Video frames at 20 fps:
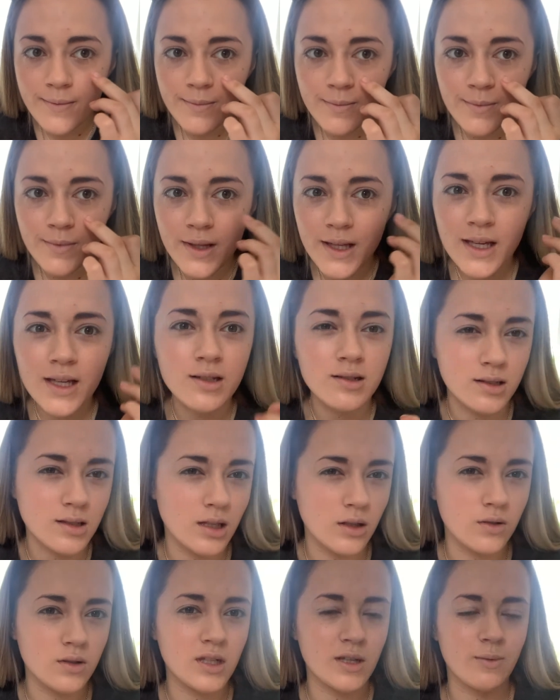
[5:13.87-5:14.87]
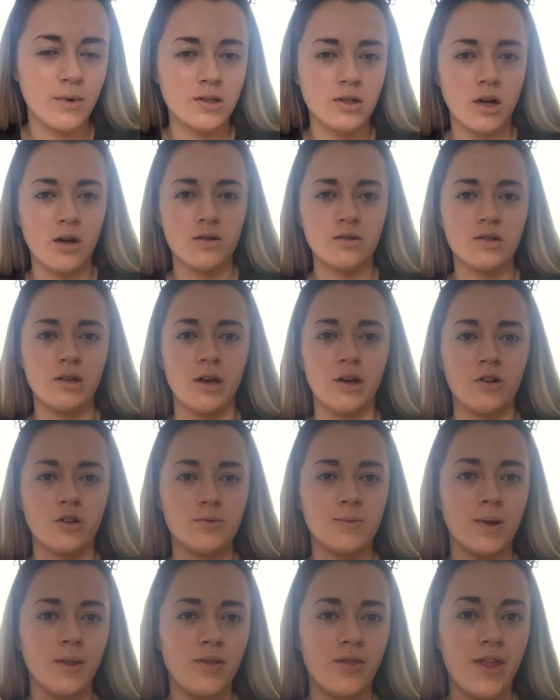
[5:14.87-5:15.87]
you can still see my dark circles.
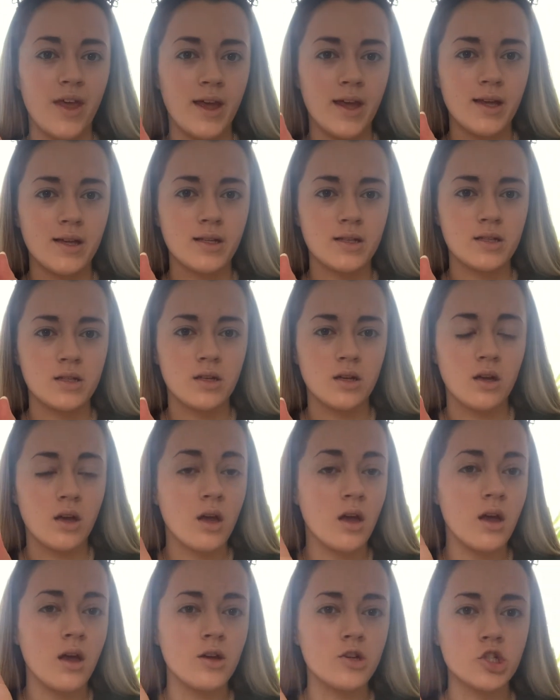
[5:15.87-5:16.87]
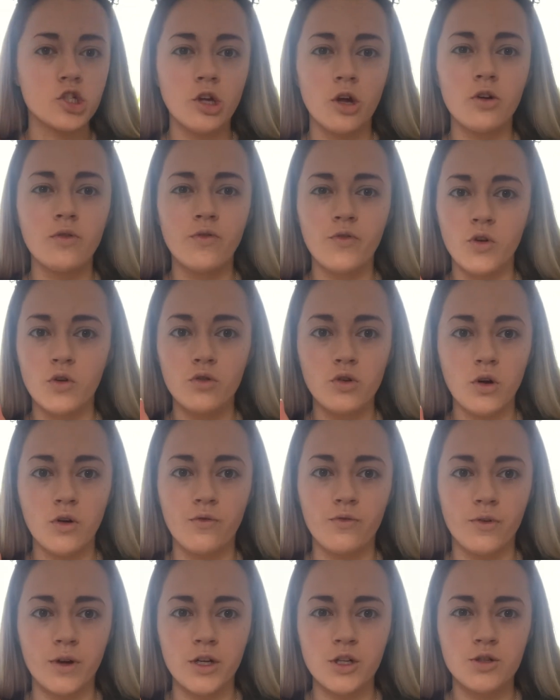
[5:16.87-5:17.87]
But this, it's not full
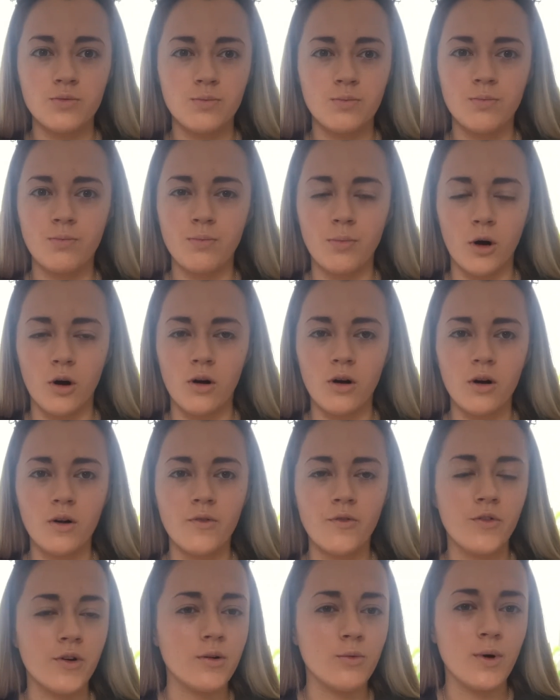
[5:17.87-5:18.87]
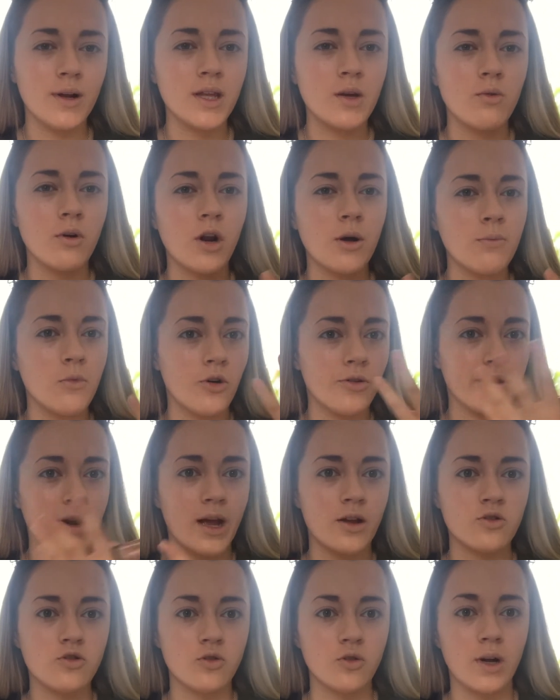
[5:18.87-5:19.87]
coverage, but for when you want a more
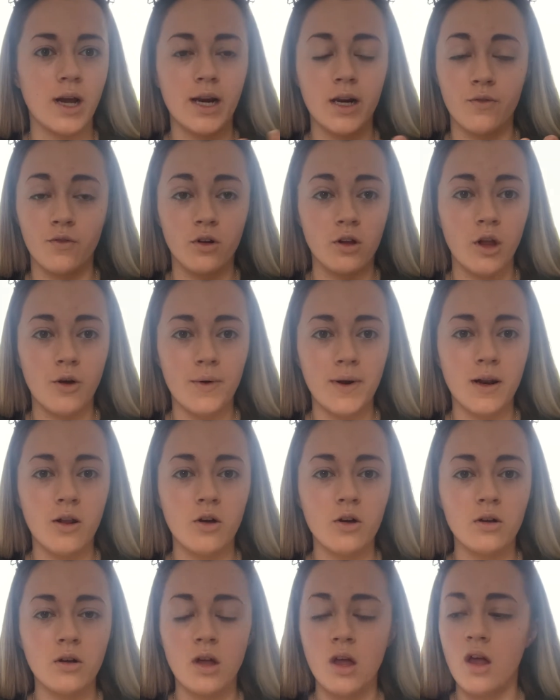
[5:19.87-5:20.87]
natural kind of glowy look,